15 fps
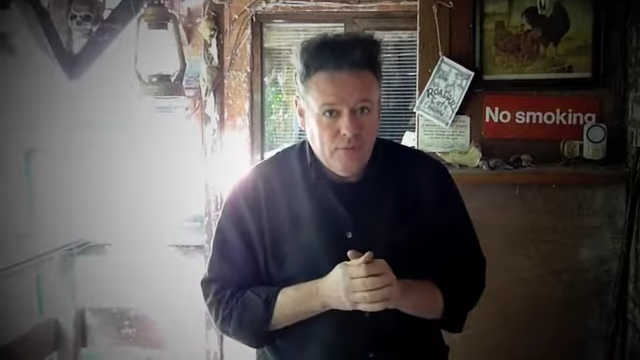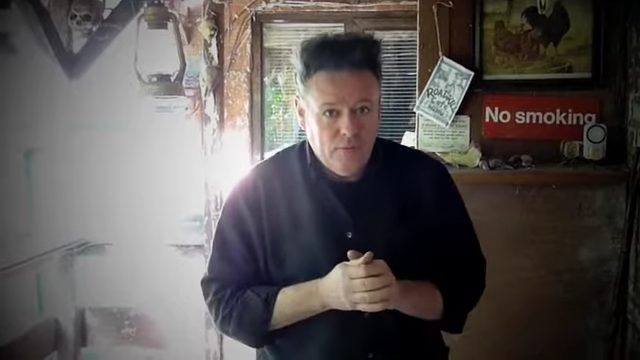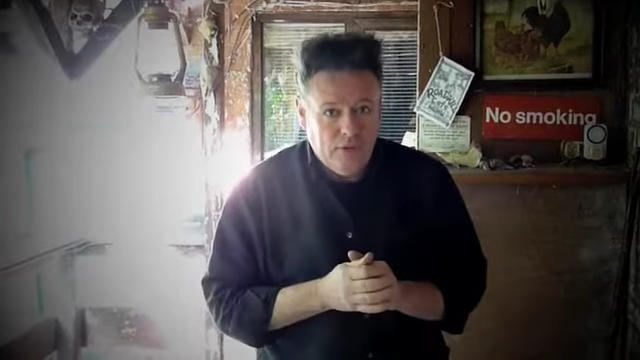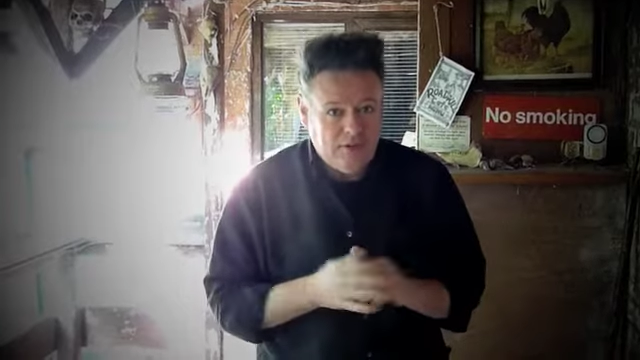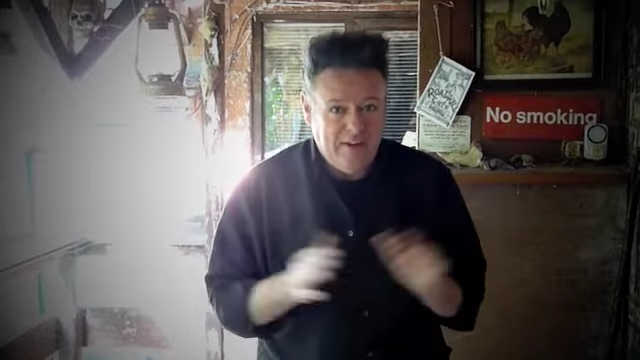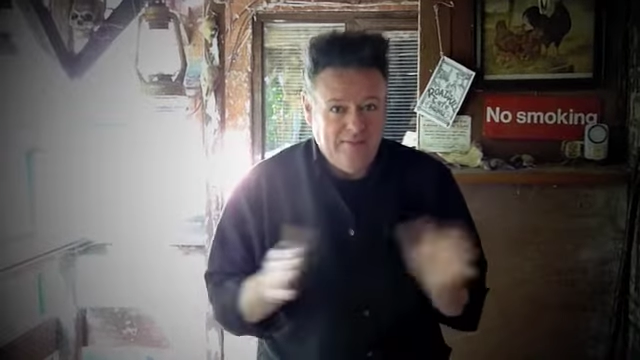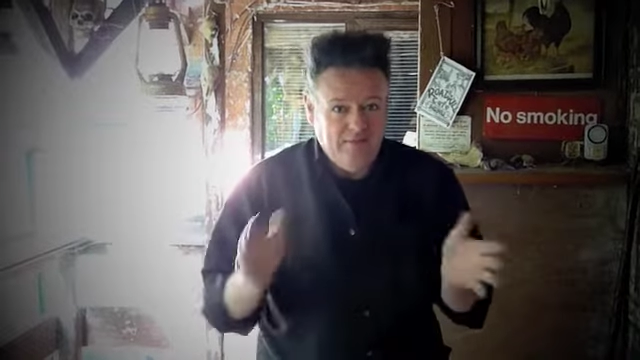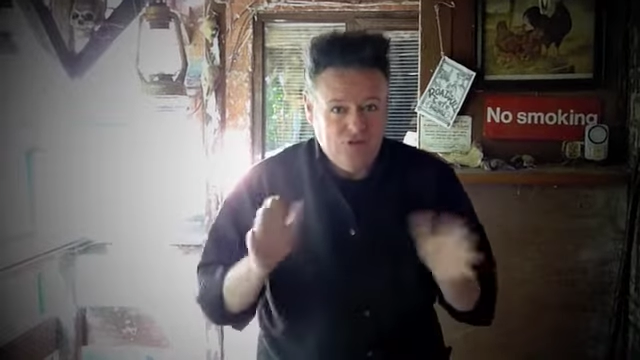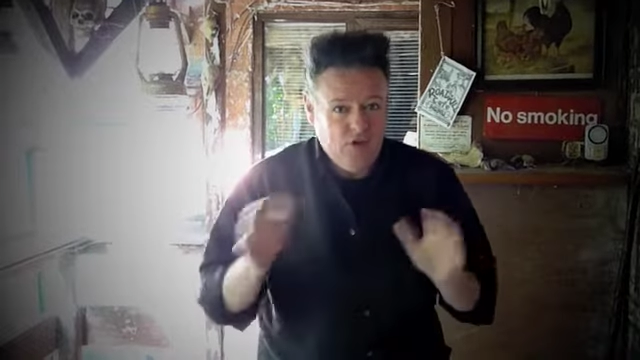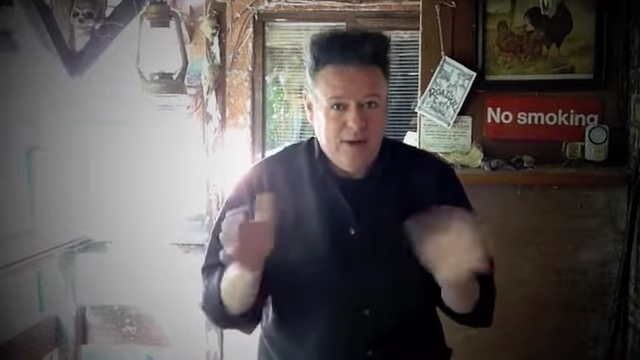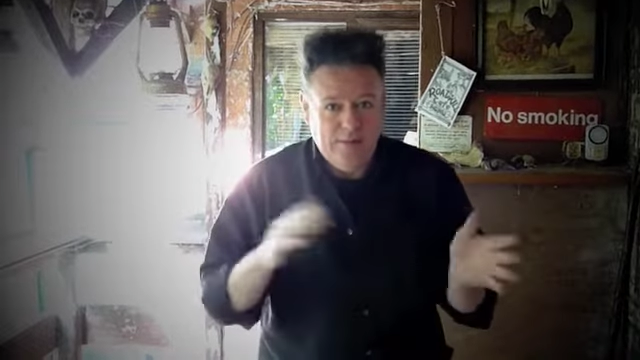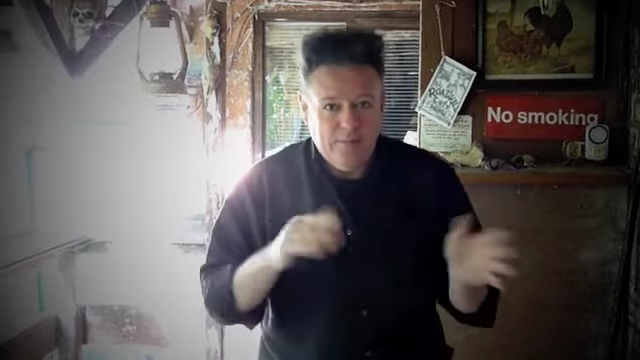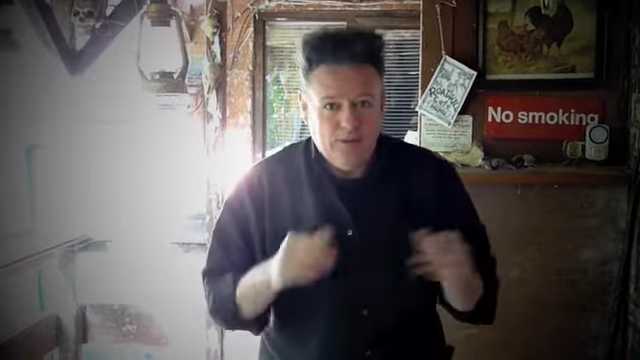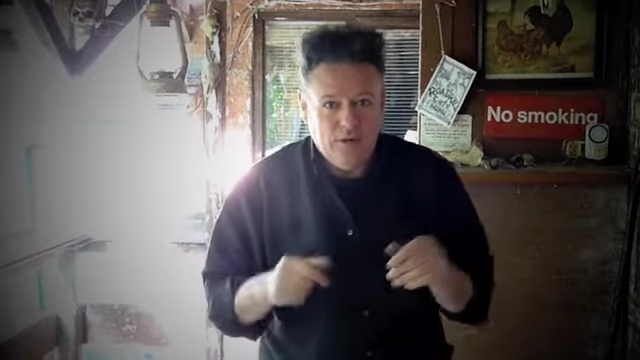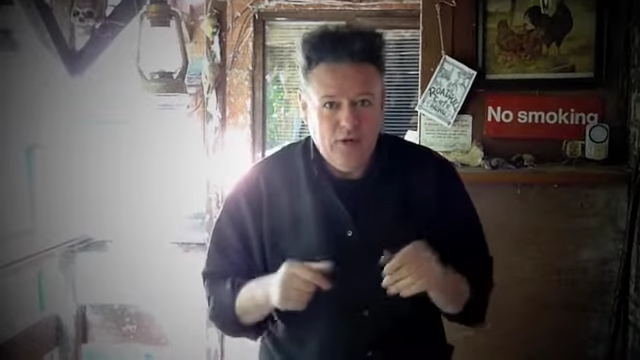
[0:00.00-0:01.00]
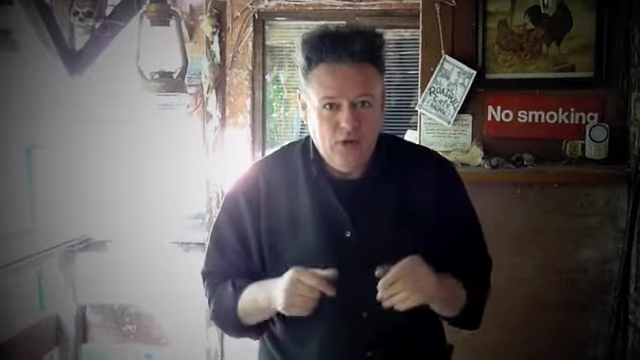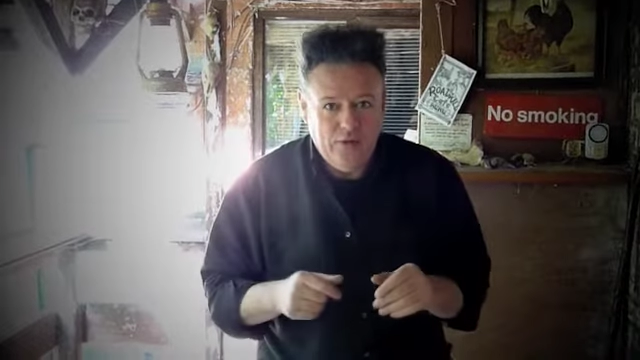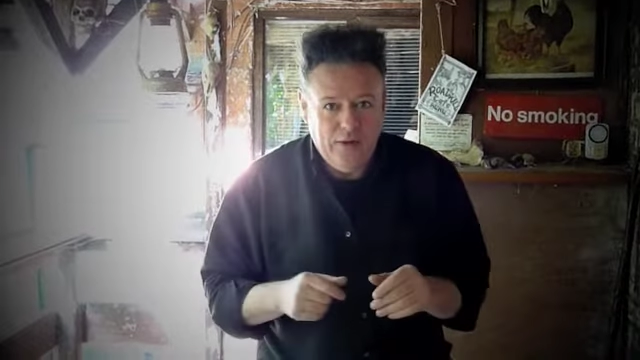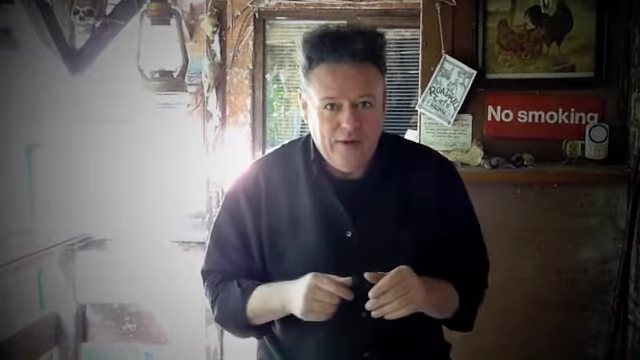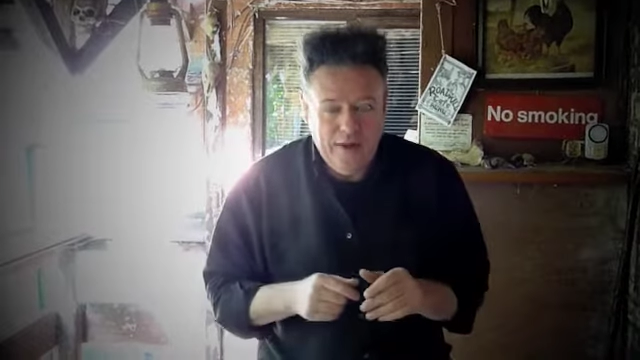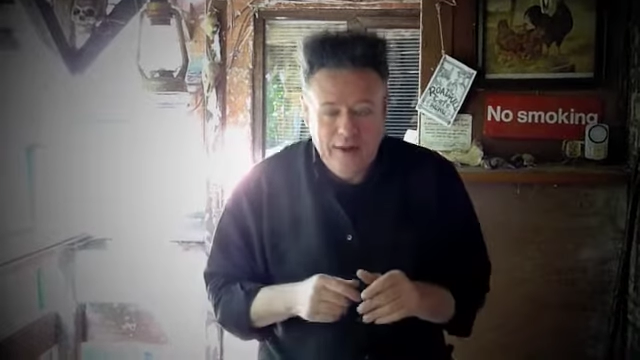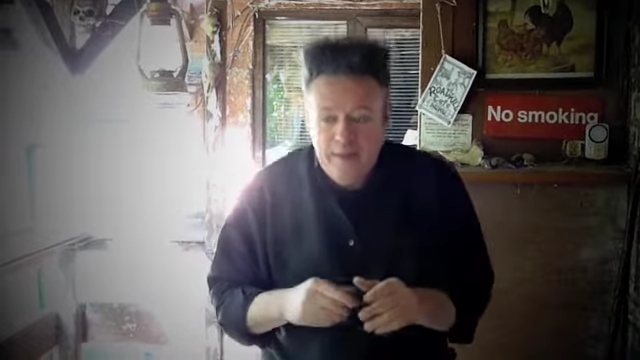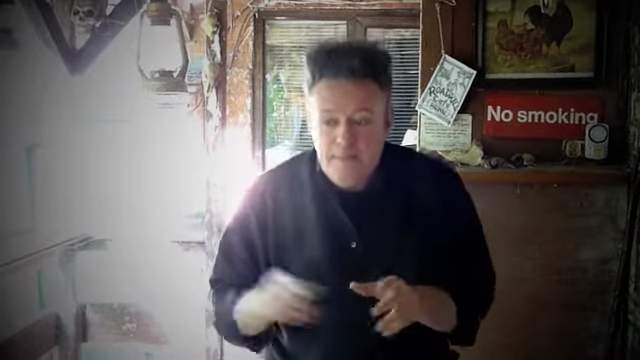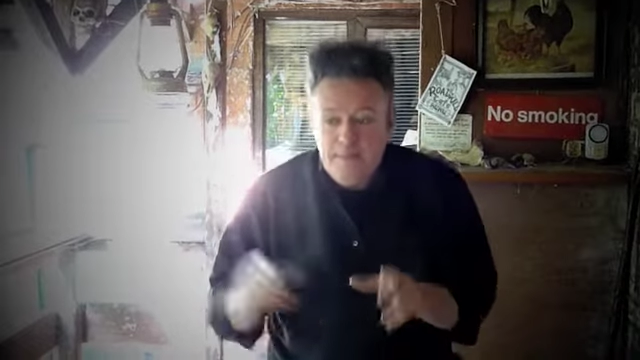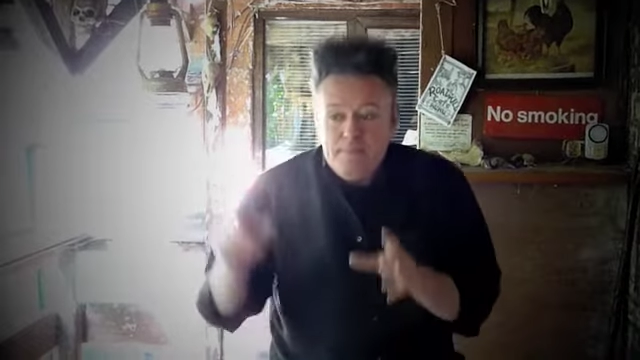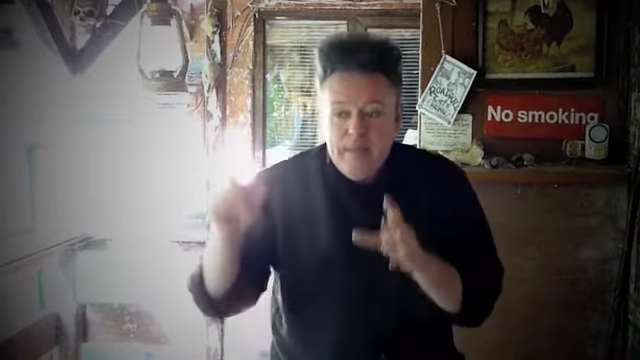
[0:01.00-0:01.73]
because I haven't trained them to do that yet,